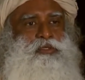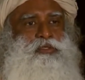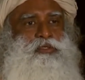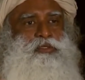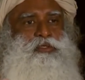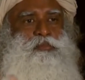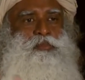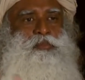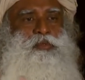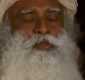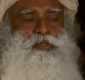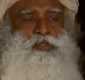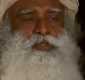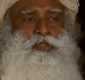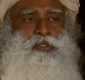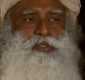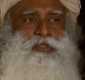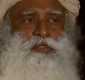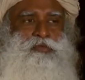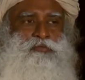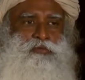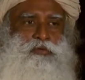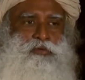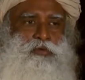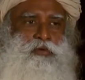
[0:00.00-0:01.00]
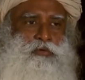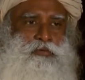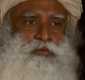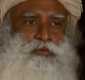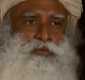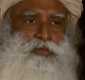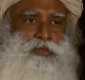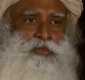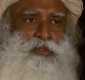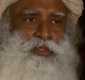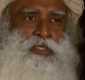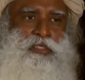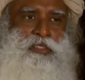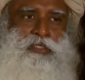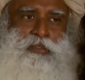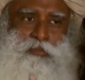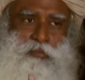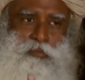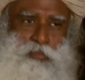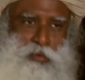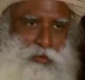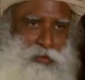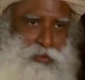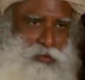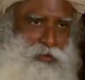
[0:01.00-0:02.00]
your process of growth is
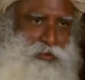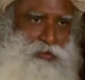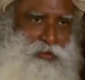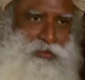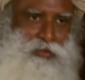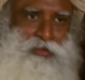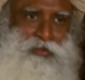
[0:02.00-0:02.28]
important.